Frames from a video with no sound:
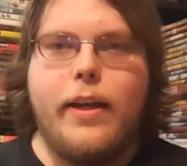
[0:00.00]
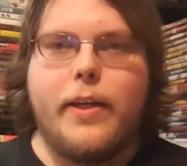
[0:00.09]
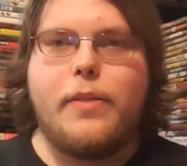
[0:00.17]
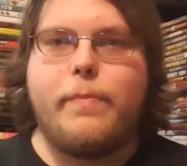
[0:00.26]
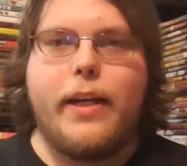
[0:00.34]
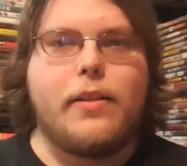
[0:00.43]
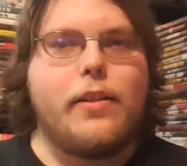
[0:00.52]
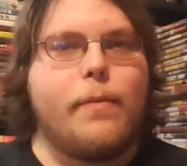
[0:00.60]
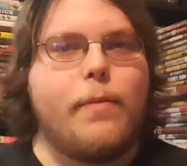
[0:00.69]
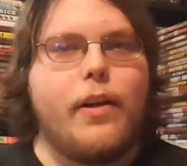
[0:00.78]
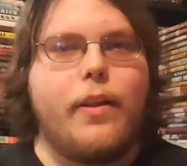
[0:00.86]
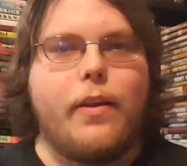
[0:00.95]
expect
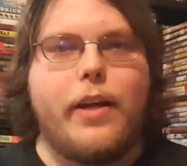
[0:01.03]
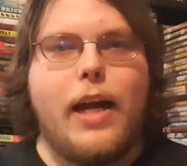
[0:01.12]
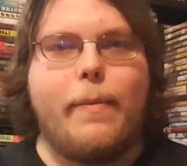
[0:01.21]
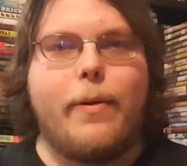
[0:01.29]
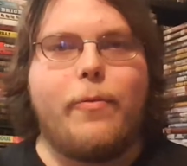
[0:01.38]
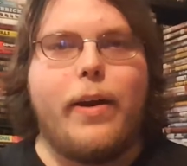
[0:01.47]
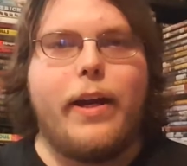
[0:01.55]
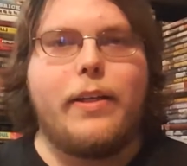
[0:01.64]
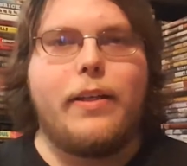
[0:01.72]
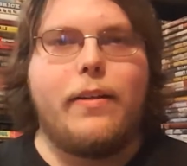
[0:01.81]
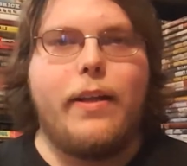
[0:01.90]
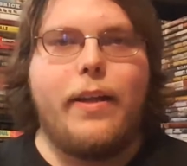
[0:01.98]
someone in the
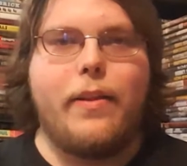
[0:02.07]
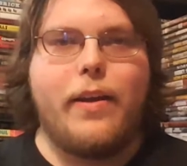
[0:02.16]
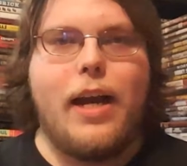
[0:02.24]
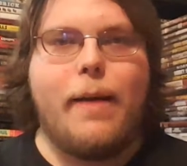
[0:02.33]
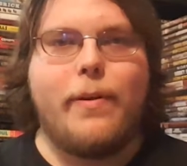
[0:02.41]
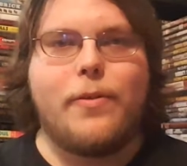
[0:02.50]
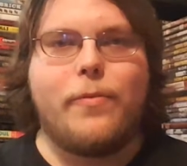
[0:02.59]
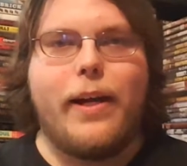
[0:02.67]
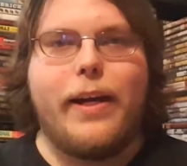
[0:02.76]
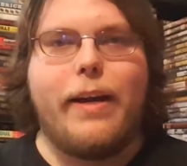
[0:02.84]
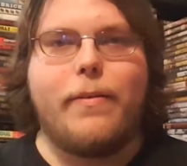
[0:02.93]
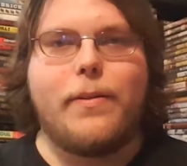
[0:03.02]
comments
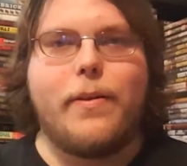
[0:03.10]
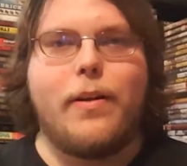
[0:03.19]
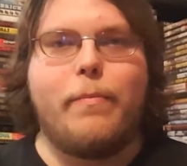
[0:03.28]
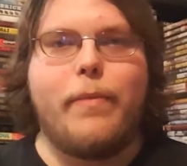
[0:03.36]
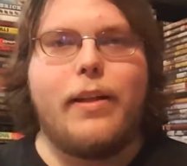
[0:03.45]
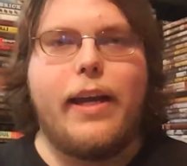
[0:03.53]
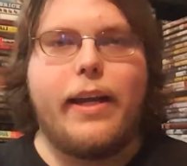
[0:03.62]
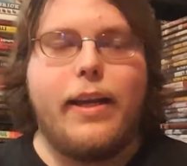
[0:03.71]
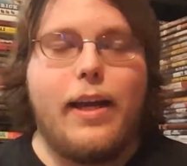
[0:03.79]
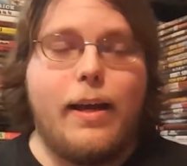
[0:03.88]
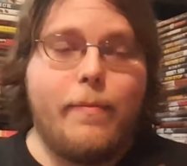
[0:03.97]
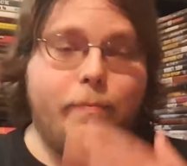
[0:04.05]
right now is gonna be like,
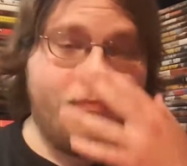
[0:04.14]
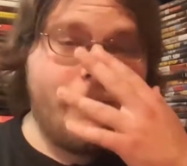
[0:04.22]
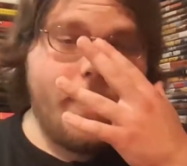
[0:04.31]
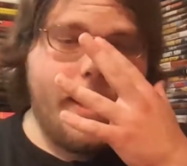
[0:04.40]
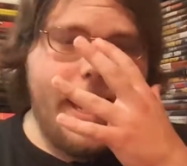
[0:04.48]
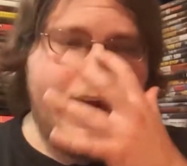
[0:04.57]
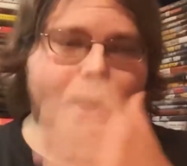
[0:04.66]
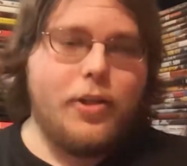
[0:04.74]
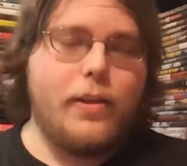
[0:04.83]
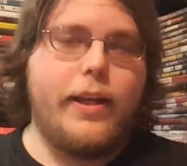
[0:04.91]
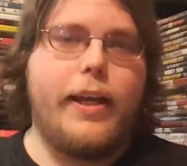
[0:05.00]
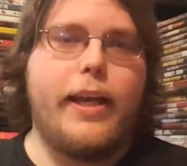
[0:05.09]

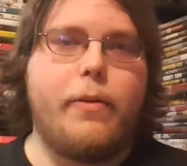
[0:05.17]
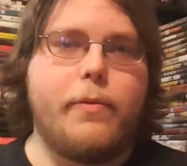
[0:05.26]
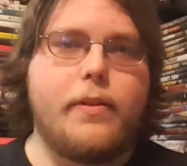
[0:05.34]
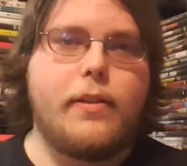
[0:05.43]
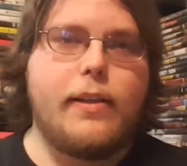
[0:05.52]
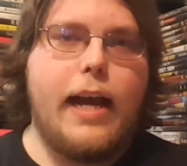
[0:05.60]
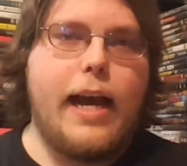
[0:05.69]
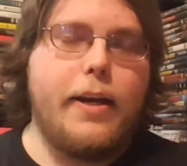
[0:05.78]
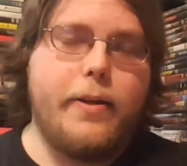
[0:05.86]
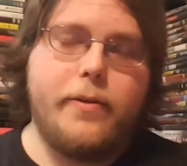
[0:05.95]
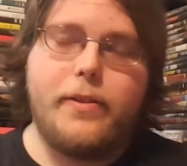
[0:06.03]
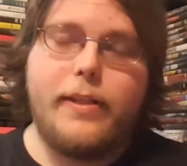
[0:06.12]
actually it was Scott
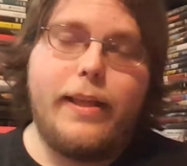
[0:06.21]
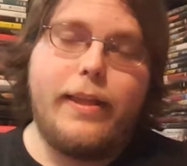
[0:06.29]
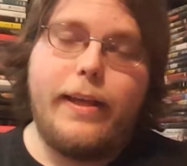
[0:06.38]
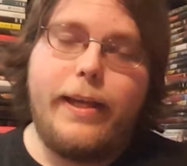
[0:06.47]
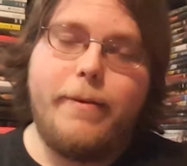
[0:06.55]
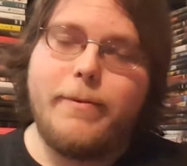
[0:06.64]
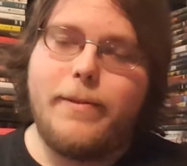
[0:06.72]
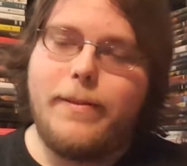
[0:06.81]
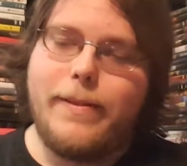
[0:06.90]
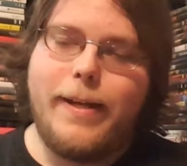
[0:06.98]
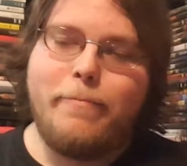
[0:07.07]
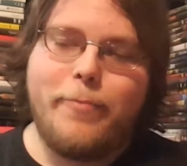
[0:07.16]
who said that he was
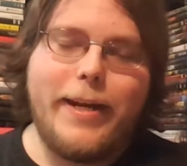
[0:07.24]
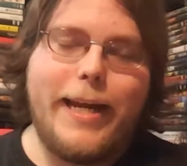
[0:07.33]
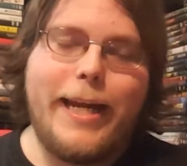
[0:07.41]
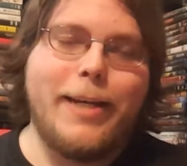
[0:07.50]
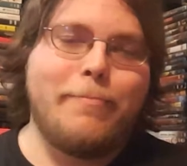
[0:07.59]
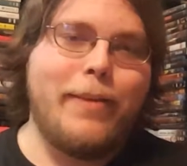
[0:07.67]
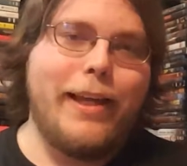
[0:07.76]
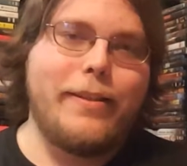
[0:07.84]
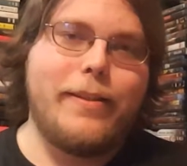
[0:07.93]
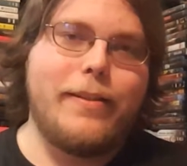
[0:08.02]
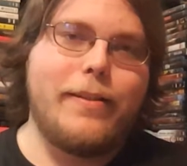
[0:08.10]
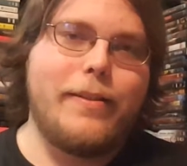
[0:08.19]
done breaking into
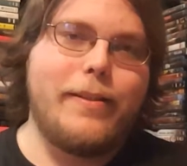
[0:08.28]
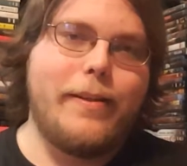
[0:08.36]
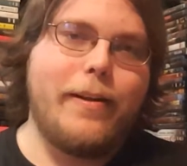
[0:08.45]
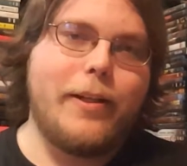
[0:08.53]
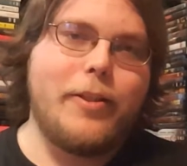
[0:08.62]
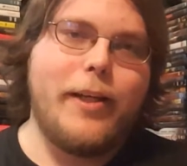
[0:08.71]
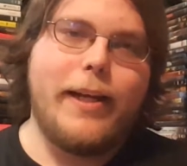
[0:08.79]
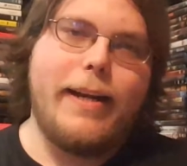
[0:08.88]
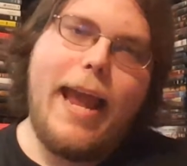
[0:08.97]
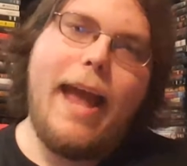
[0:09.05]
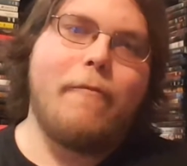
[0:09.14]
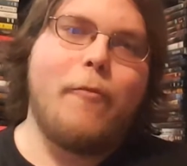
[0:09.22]
places and stealing shit,
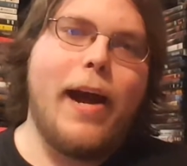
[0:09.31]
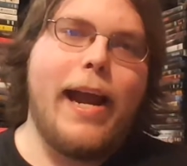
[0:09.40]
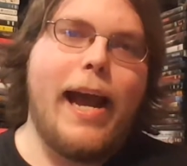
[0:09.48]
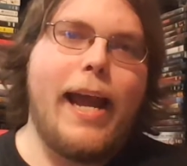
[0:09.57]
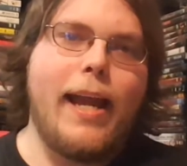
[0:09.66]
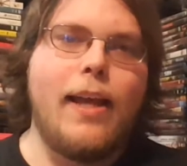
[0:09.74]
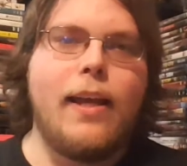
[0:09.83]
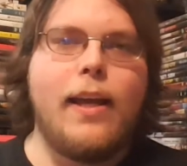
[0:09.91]
FYI.